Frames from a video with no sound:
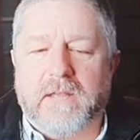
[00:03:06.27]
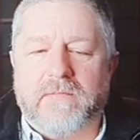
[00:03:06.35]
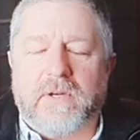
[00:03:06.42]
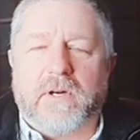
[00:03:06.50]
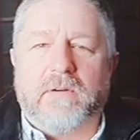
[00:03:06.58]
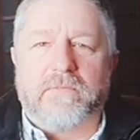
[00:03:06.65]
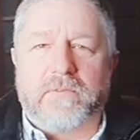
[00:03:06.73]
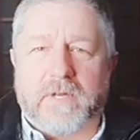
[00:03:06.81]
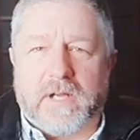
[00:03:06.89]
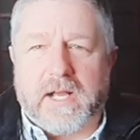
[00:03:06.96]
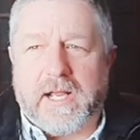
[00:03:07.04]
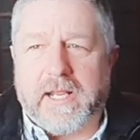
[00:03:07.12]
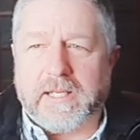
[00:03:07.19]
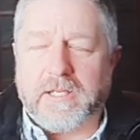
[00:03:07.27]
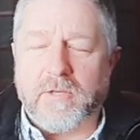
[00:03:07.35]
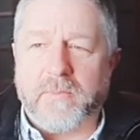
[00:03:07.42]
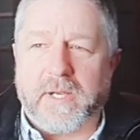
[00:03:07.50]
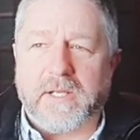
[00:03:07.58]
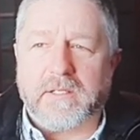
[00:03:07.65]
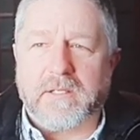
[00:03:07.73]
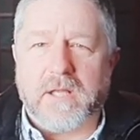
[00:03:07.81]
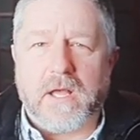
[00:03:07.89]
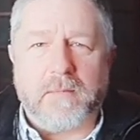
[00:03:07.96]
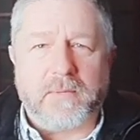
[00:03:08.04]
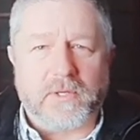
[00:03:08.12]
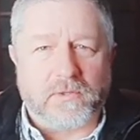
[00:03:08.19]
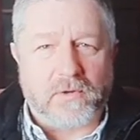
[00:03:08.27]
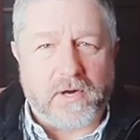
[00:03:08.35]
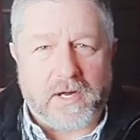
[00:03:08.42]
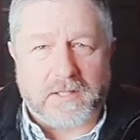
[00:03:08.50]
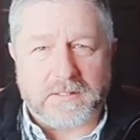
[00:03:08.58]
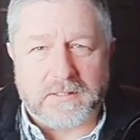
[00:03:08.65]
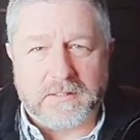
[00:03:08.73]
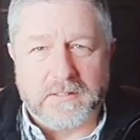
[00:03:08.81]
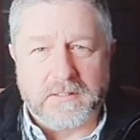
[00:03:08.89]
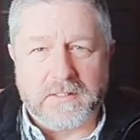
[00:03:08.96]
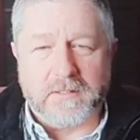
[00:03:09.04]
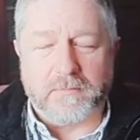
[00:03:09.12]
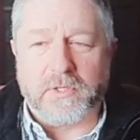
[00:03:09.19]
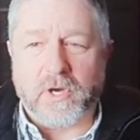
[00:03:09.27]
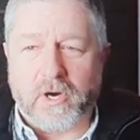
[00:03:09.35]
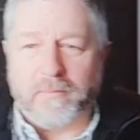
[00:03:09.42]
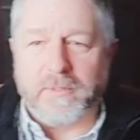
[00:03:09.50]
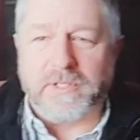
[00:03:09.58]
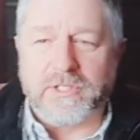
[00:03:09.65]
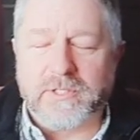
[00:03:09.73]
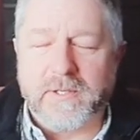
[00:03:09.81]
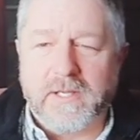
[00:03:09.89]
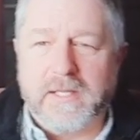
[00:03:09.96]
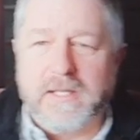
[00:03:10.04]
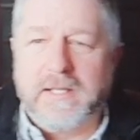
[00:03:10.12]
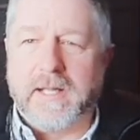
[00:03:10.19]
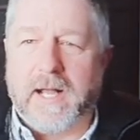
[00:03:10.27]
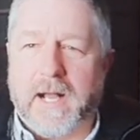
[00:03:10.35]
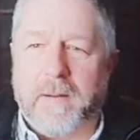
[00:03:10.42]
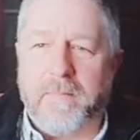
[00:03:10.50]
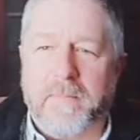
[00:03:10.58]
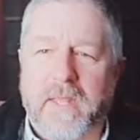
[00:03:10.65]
If you're from you might come across some garbage.